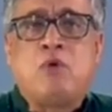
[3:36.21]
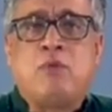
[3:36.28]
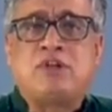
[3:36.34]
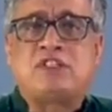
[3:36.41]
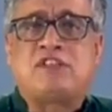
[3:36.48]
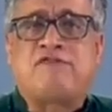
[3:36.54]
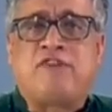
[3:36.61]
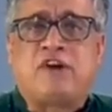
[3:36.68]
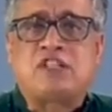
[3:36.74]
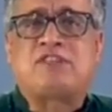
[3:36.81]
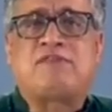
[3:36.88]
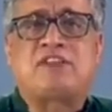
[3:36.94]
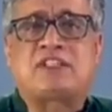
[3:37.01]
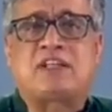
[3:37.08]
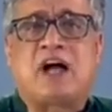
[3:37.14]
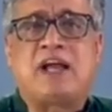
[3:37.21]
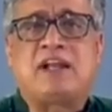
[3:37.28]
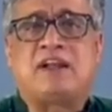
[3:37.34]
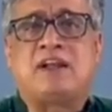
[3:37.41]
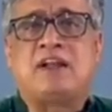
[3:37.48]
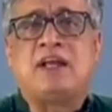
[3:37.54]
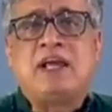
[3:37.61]
which is the first of its
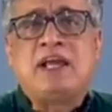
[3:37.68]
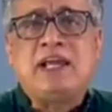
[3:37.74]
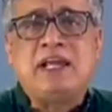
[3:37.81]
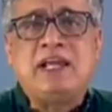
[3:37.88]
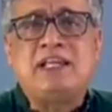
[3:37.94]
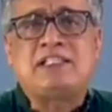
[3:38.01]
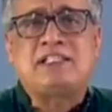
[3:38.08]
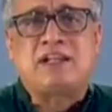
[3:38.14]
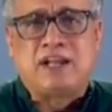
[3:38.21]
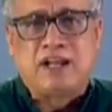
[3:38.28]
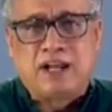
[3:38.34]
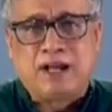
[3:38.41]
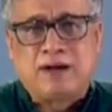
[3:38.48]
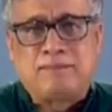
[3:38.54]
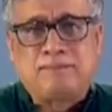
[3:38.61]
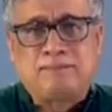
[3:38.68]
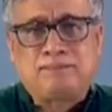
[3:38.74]
kind in eastern India.